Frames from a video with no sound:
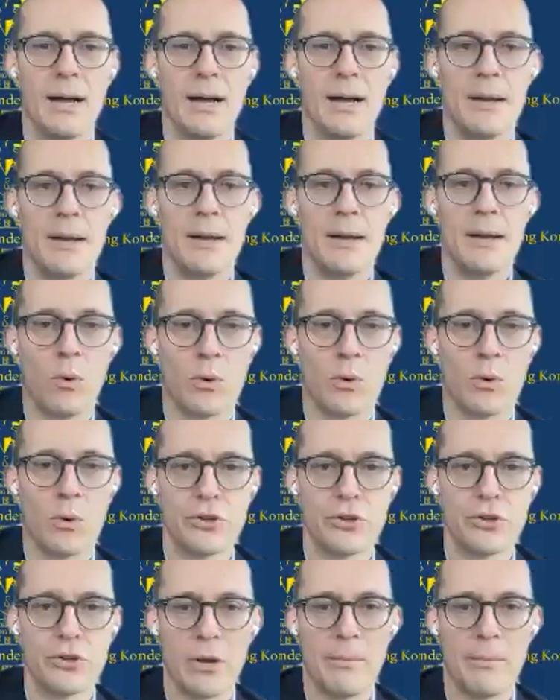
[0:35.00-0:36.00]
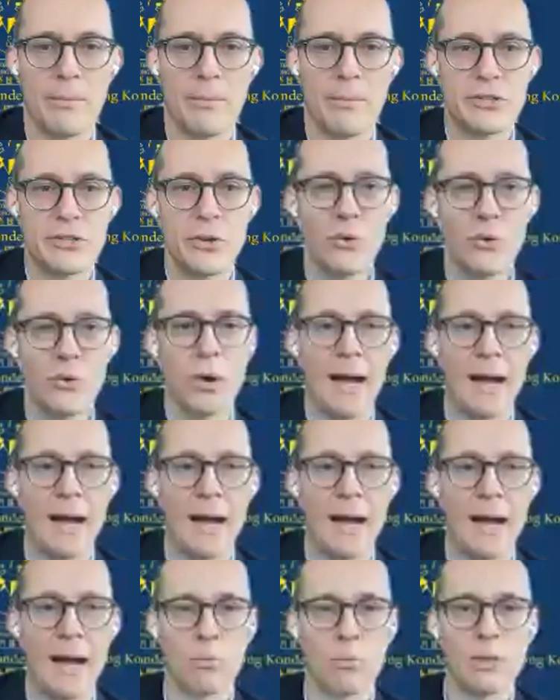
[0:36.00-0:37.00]
We're joined by two
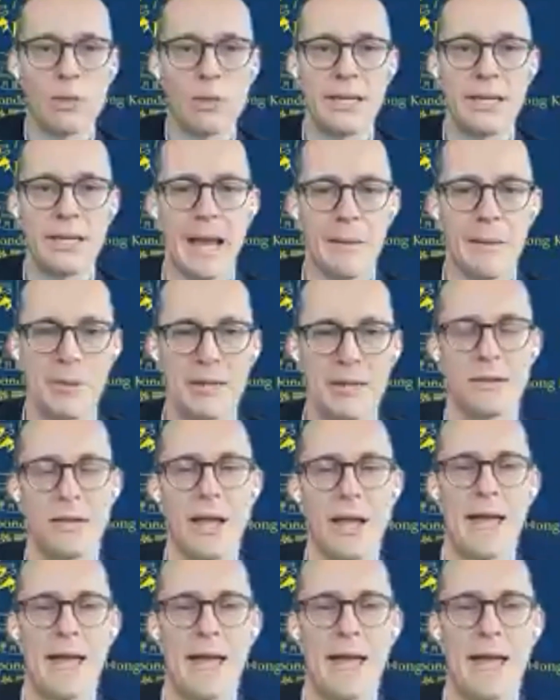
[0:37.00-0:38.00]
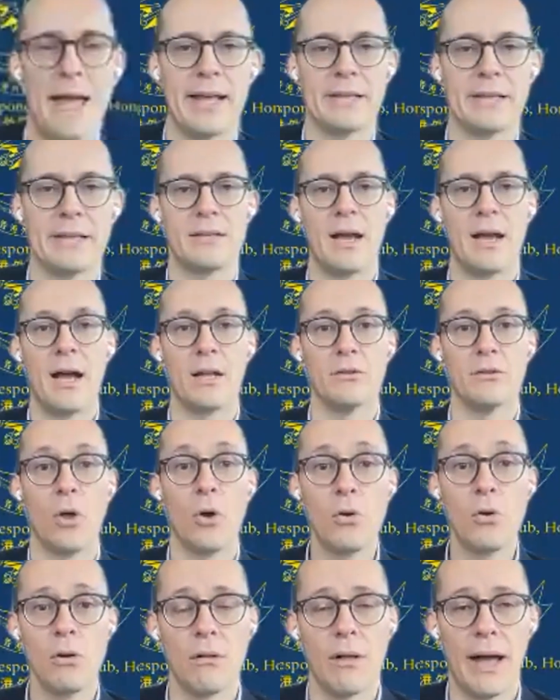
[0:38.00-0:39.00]
really eminent and
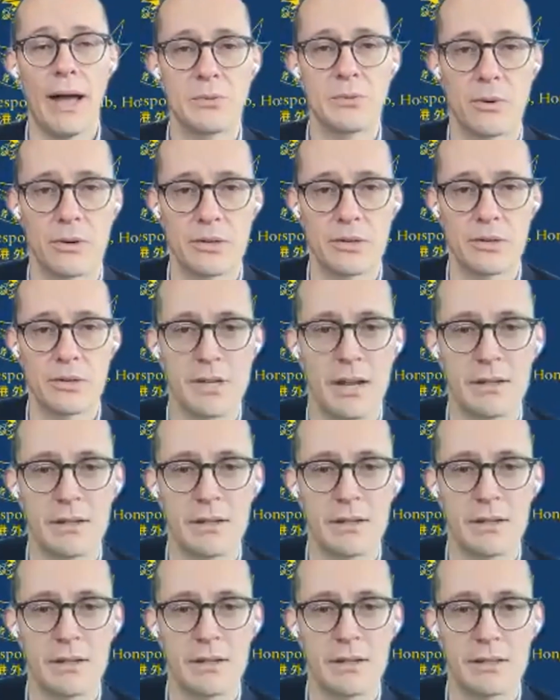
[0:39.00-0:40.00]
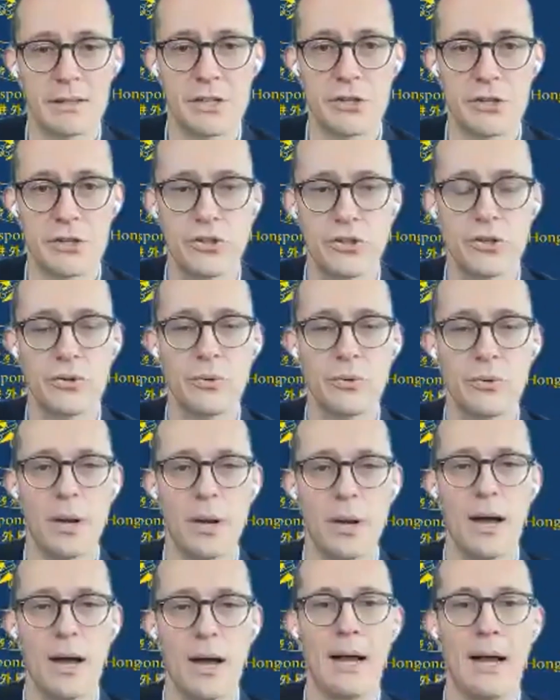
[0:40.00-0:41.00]
local experts on this issue
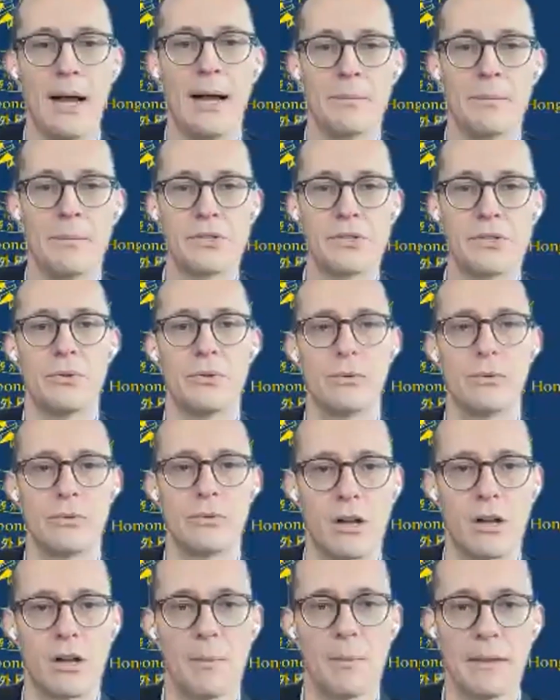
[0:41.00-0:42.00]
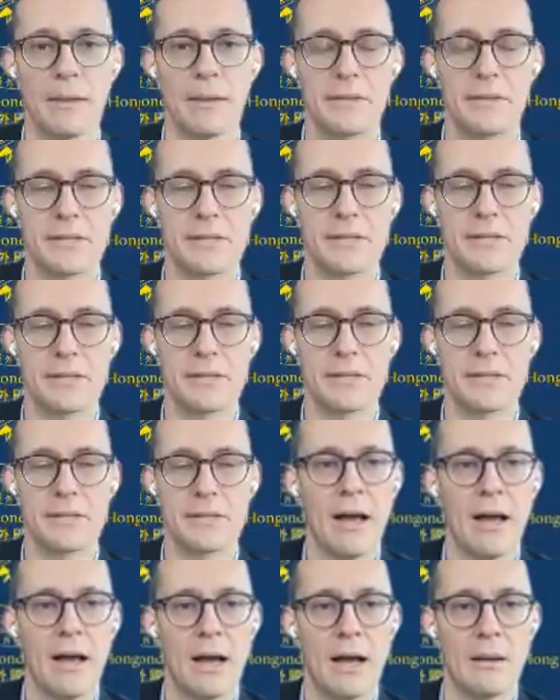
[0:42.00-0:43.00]
to talk about this
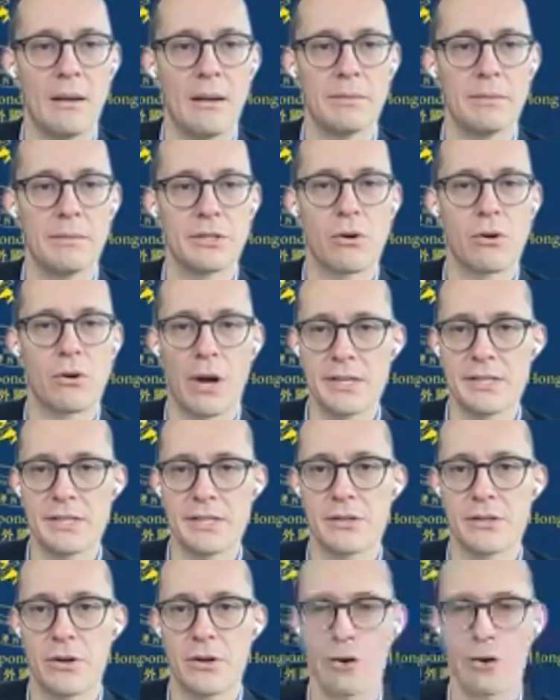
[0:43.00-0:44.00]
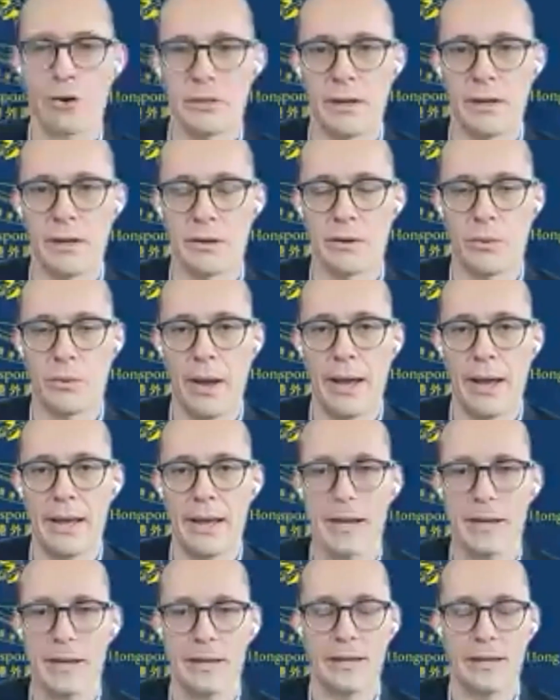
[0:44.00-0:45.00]
this crisis currently
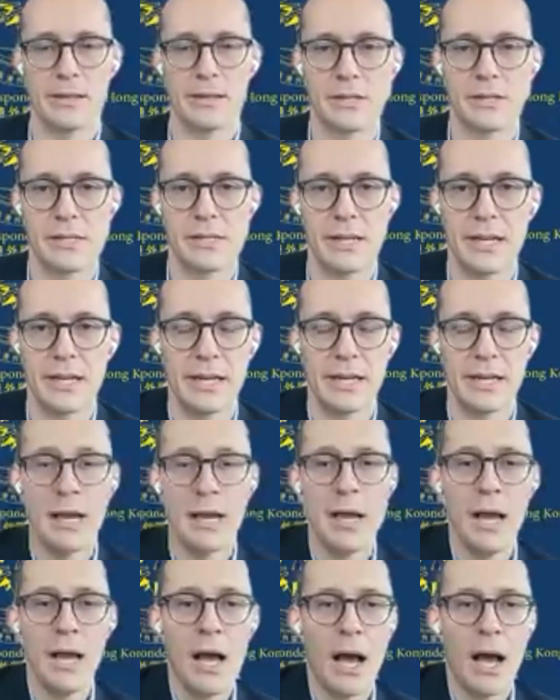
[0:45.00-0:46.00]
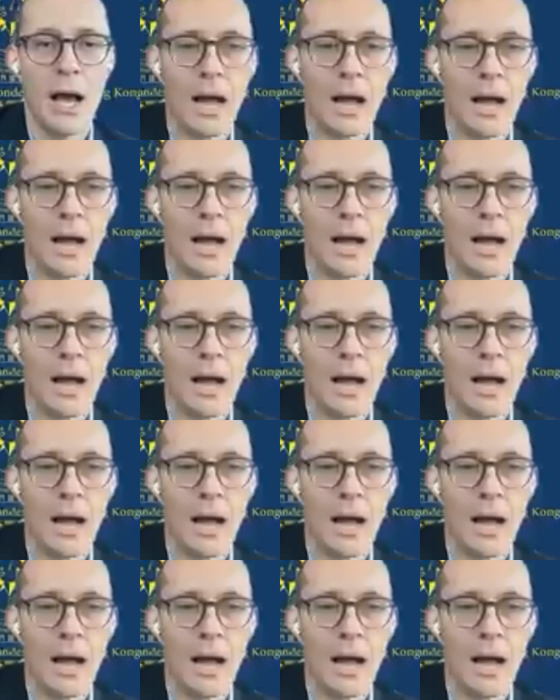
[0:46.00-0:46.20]
underway in the city.